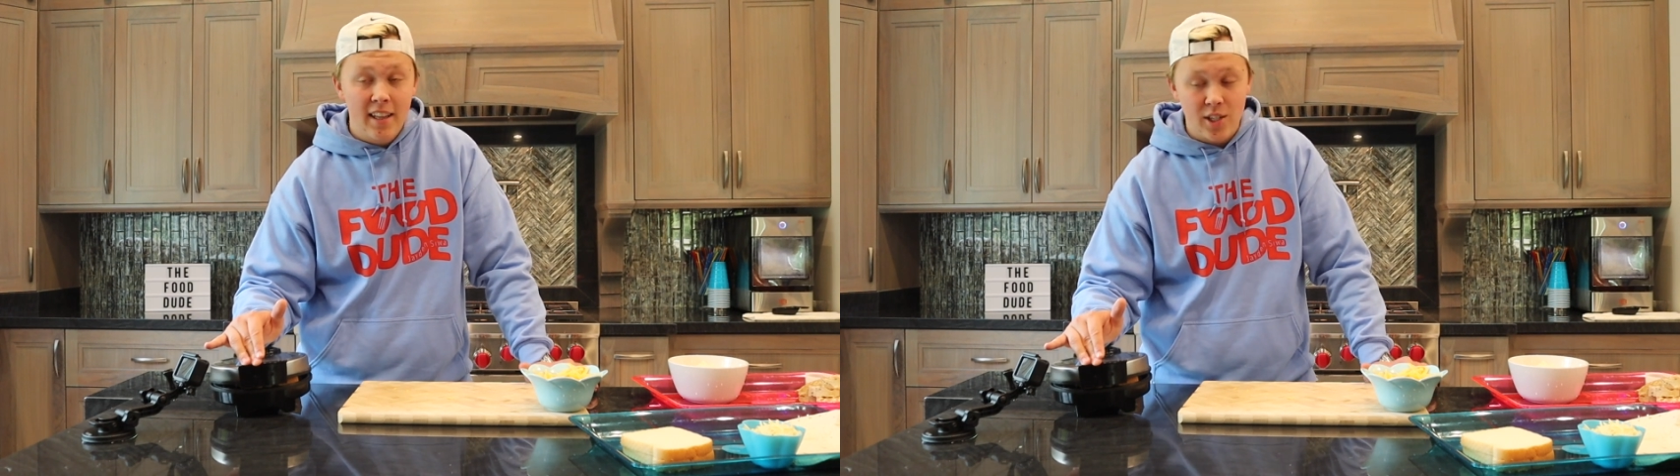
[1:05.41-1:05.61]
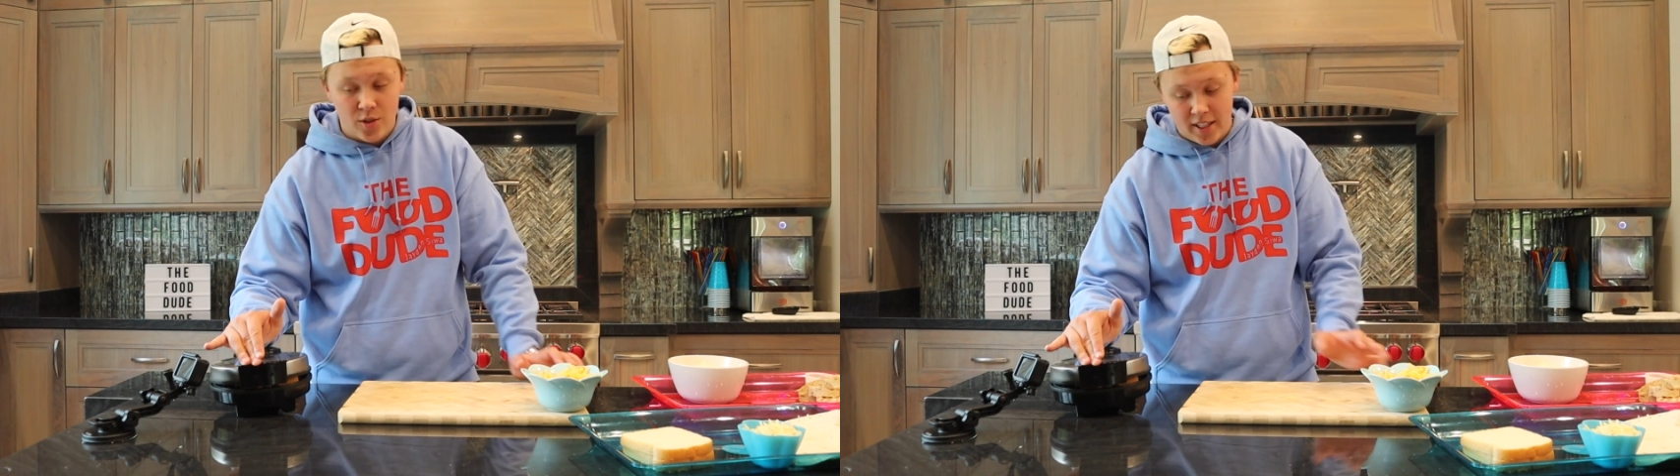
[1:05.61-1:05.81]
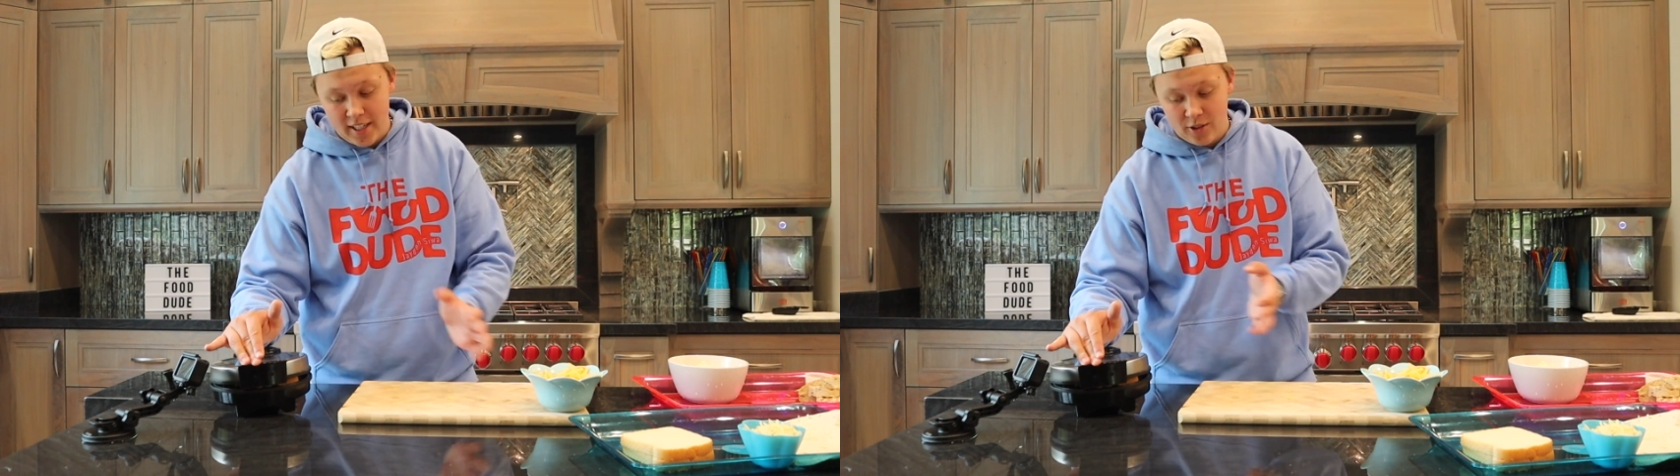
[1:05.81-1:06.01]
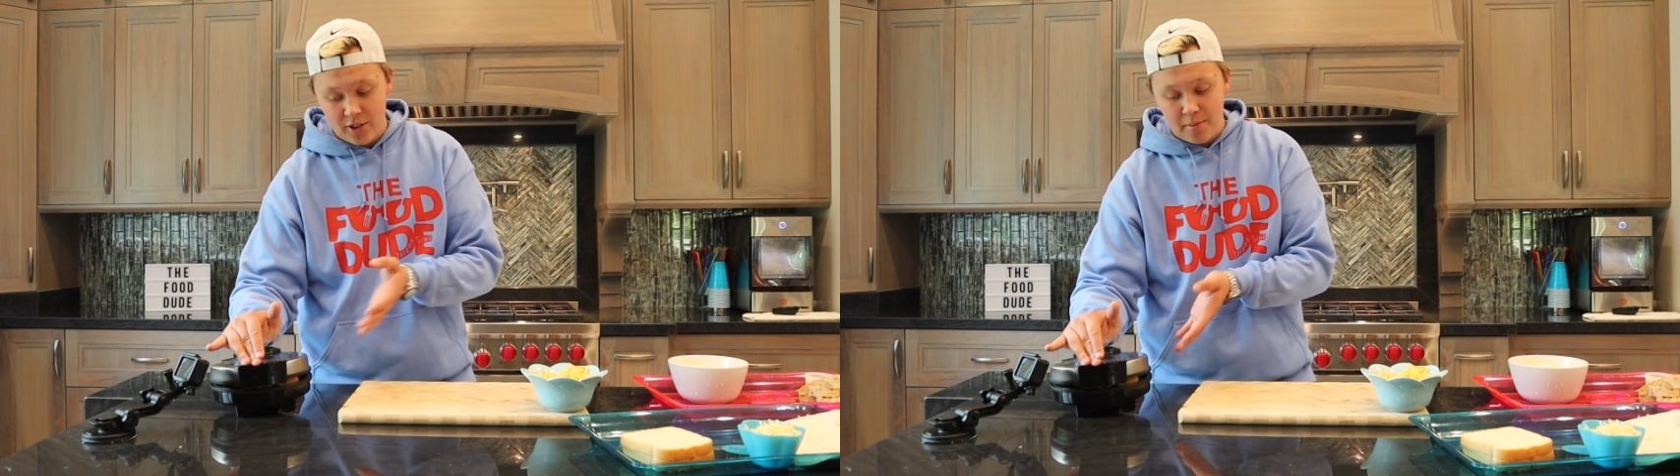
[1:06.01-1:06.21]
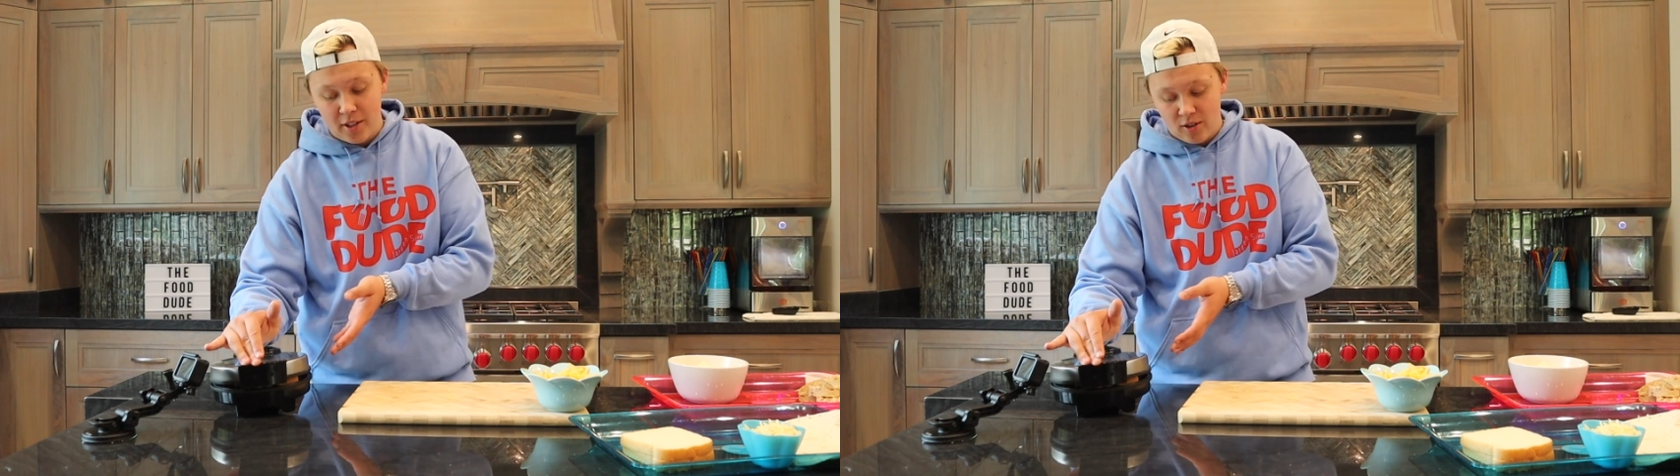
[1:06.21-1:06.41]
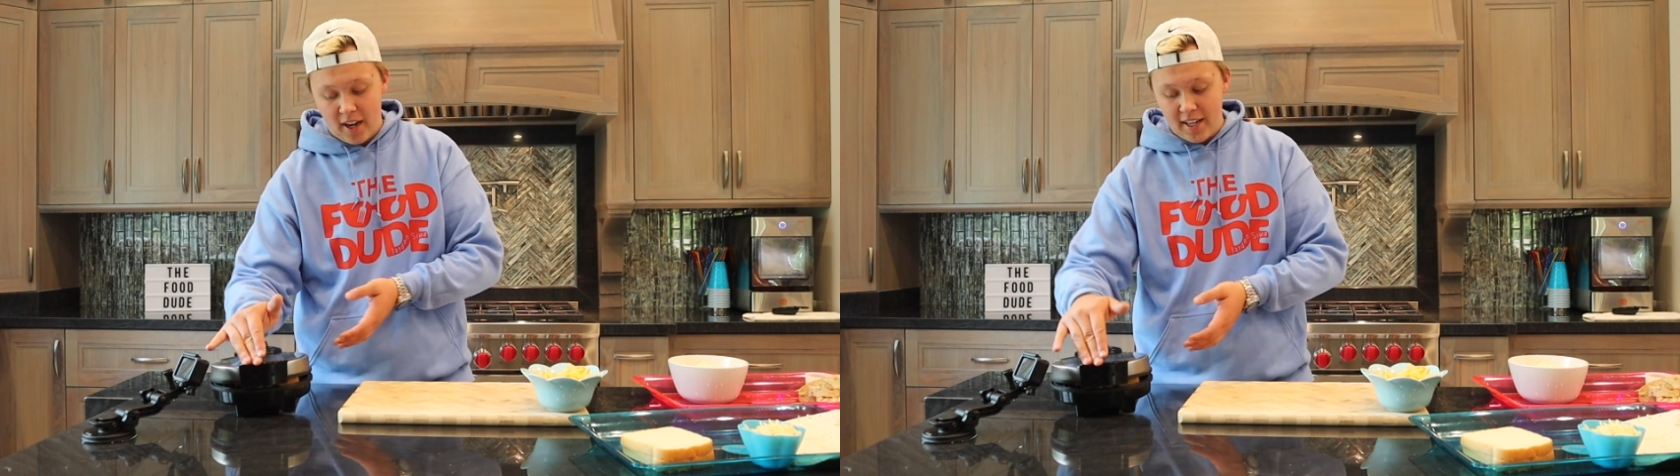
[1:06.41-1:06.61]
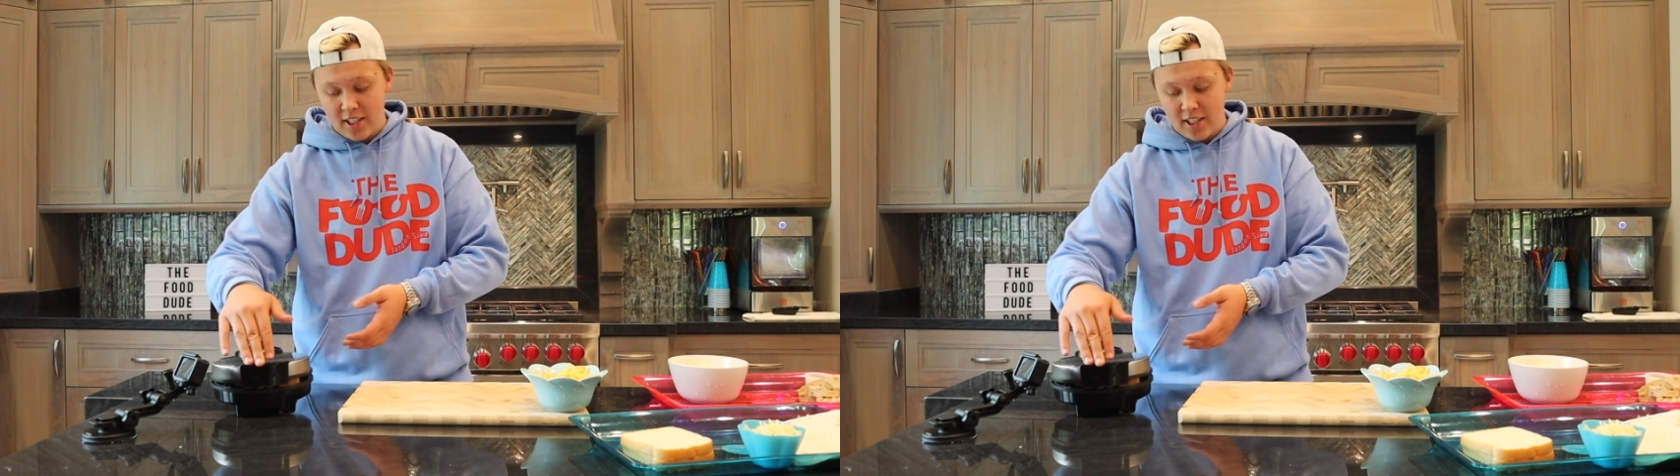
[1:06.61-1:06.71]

This one is going to be great.